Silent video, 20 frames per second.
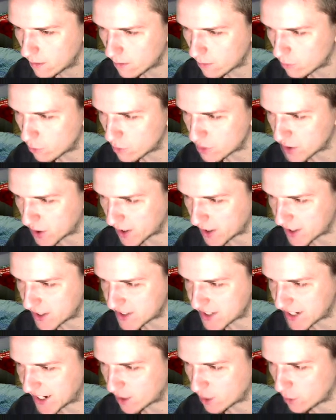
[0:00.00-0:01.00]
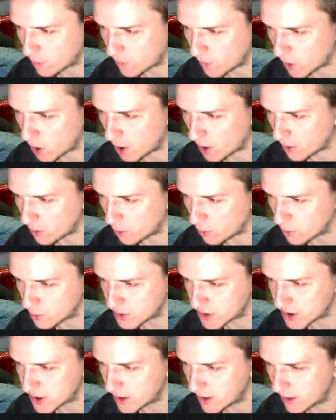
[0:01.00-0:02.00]
We're also going to take off
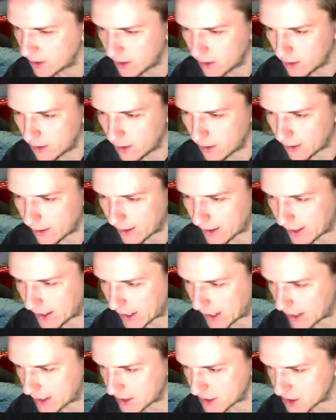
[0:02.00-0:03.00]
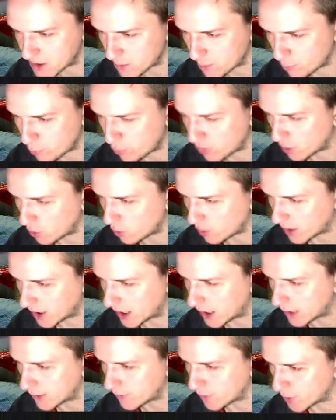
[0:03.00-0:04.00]
Arnold and bring on
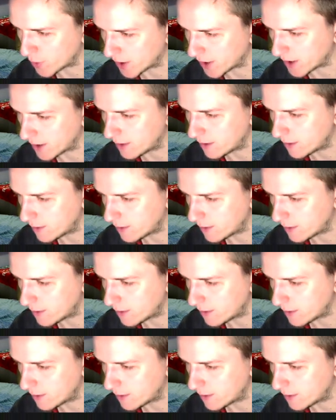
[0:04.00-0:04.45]
Gilavogi.